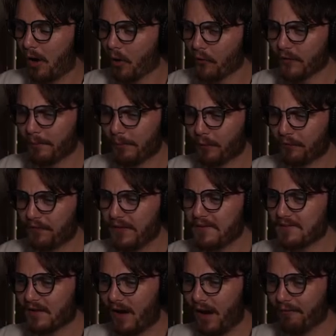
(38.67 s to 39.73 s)
I also built
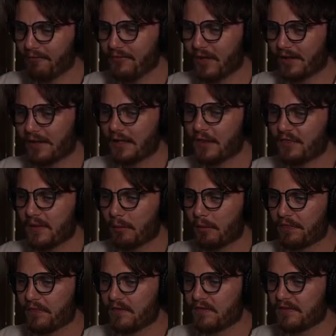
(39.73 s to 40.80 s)
this. I haven't done anything
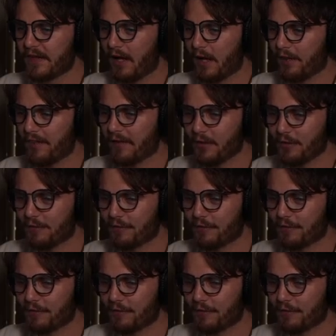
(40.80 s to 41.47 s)
with this yet. I think you